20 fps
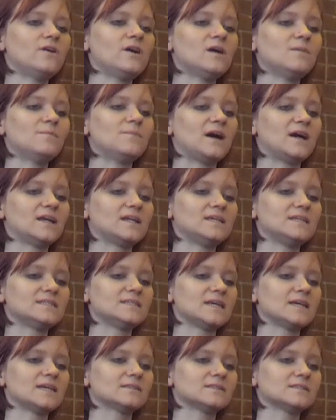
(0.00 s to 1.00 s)
For our body
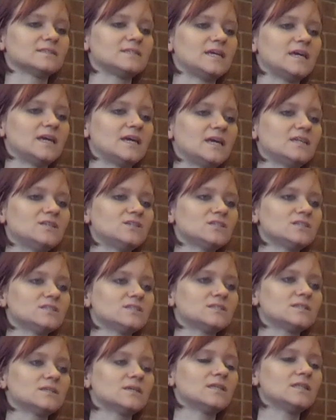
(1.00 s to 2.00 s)
scan today,
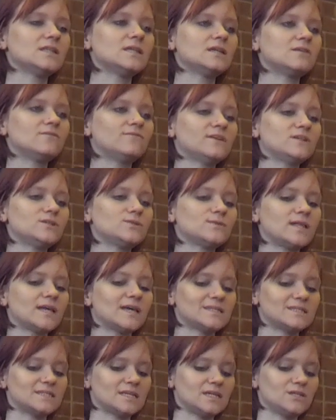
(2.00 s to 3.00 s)
just a little
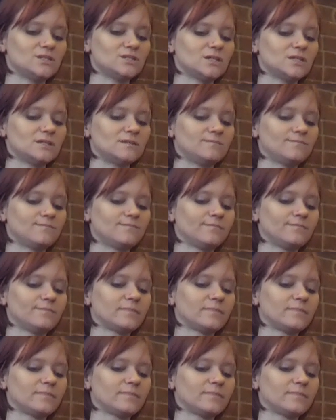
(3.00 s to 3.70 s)
visualization,